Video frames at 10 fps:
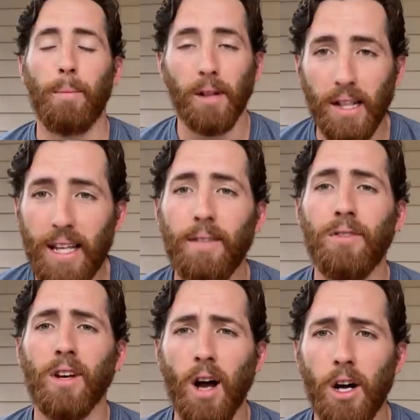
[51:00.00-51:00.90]
believe
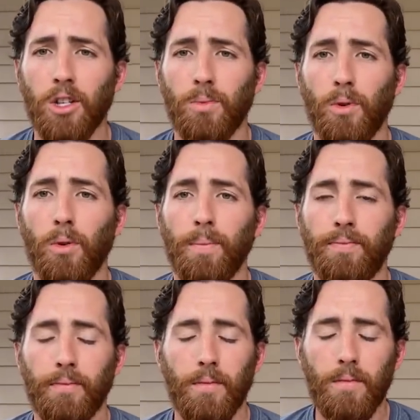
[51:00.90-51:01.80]
the gospel.
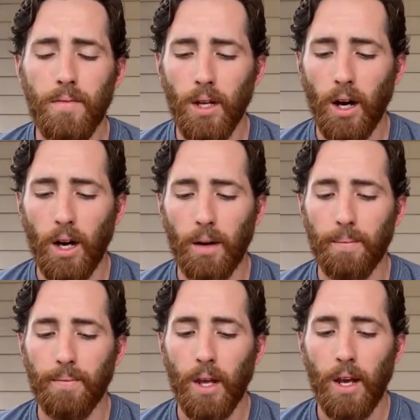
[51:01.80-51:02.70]
Man,
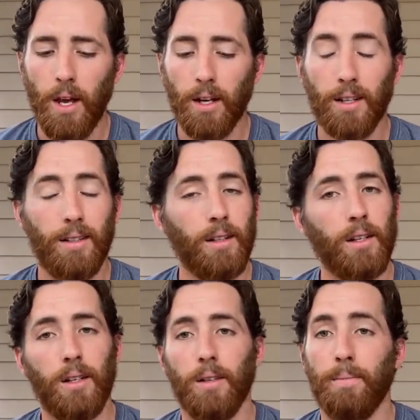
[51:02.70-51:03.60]

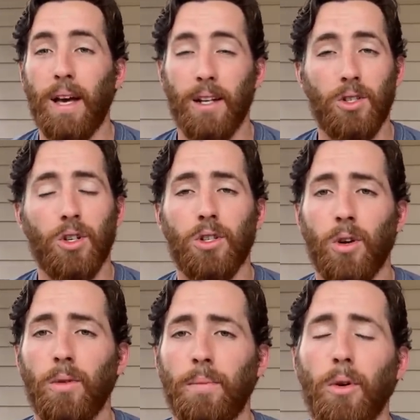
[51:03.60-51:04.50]
it's just
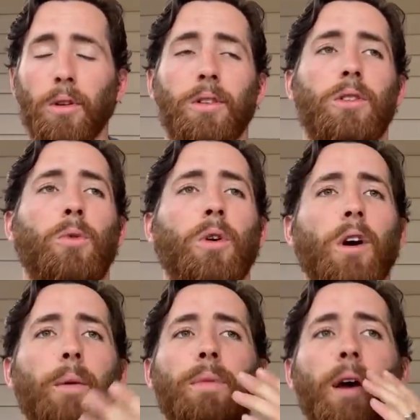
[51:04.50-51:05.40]
so important. So we're
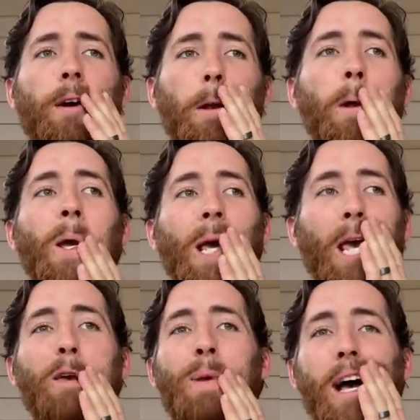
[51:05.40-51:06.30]
up there and
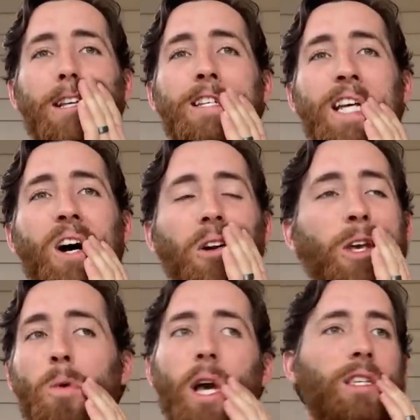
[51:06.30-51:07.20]
he passes out and
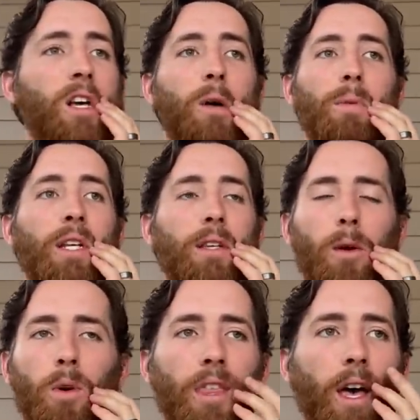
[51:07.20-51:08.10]
he wakes up and he's
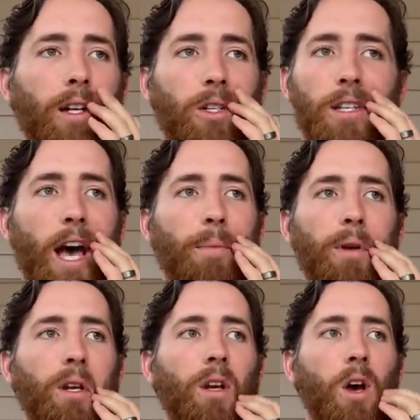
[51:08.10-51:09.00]
like, what the heck just
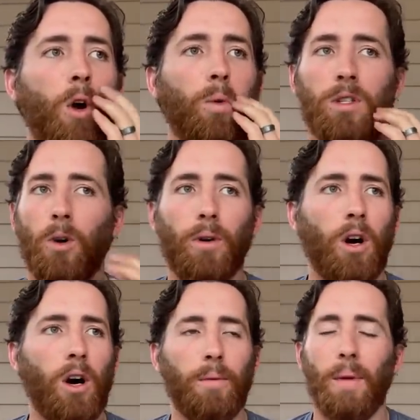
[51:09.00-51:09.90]
happened? What's going
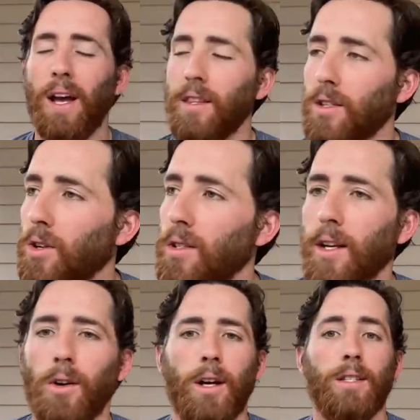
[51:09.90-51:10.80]
on? Man, this hurts
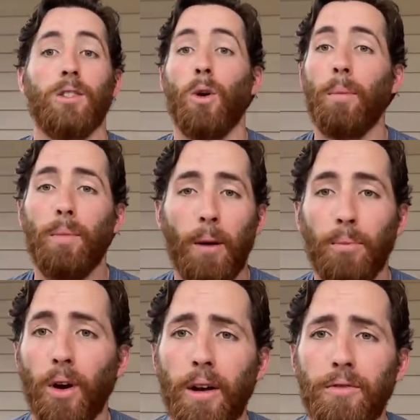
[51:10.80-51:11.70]
like crazy. So I'm
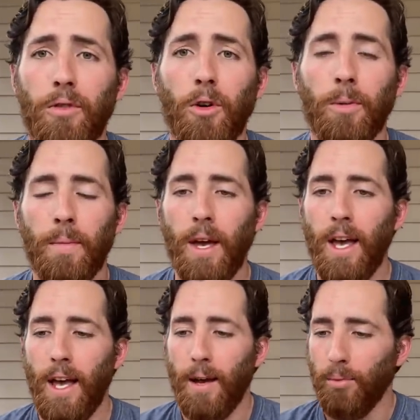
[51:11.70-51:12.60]
praying for him,
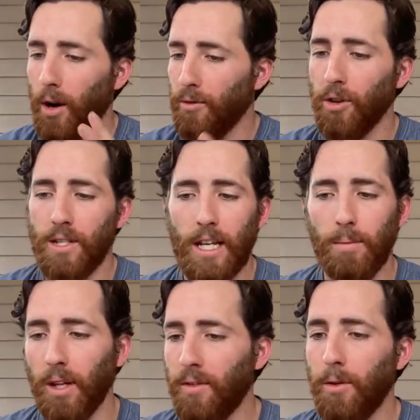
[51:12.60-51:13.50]
praying for his knee,
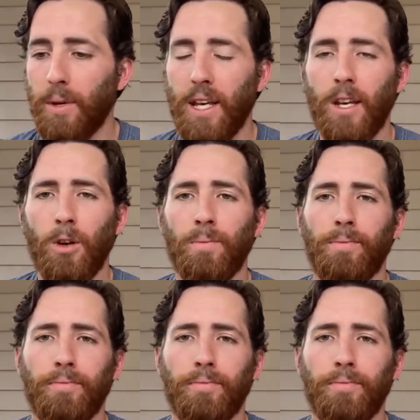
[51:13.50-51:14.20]
believing it'd be healed.